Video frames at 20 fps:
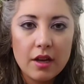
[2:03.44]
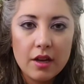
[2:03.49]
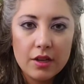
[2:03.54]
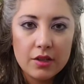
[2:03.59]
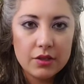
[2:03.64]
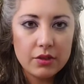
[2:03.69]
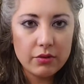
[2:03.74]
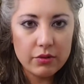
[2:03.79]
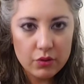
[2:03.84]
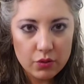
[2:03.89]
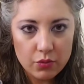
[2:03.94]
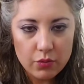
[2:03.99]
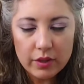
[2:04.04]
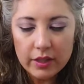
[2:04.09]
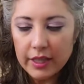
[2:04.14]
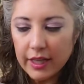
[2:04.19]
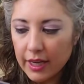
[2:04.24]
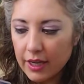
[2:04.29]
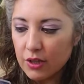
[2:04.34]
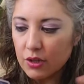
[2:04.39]
So it's
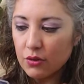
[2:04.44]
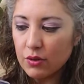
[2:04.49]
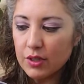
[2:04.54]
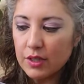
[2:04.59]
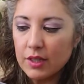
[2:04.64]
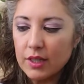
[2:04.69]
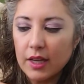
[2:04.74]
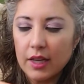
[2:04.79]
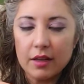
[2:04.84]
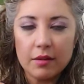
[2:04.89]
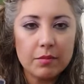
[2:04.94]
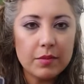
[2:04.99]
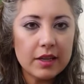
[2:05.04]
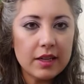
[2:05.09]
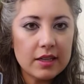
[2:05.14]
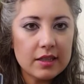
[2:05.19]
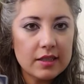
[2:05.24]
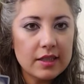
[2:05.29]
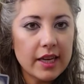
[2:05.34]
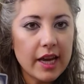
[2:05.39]
really interesting
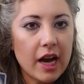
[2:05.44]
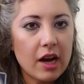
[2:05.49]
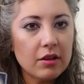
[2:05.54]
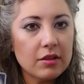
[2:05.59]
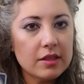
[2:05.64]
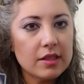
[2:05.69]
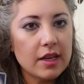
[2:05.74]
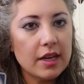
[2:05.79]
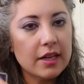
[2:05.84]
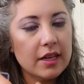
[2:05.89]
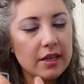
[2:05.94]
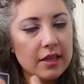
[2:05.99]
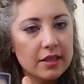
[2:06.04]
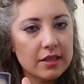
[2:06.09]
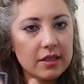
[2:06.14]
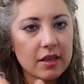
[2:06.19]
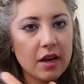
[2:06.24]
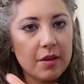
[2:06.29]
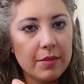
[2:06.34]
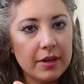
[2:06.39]
because the outside in
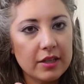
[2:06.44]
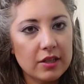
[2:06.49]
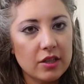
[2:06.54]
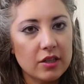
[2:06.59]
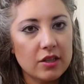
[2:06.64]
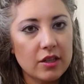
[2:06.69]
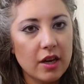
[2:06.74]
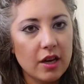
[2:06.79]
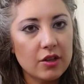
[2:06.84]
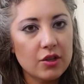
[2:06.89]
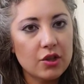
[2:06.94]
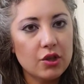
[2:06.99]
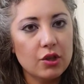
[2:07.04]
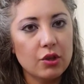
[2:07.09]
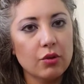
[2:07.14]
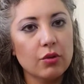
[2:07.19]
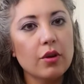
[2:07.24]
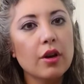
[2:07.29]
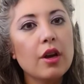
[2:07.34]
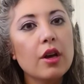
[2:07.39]
is coming to touch
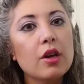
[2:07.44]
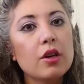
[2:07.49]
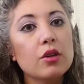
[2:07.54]
you,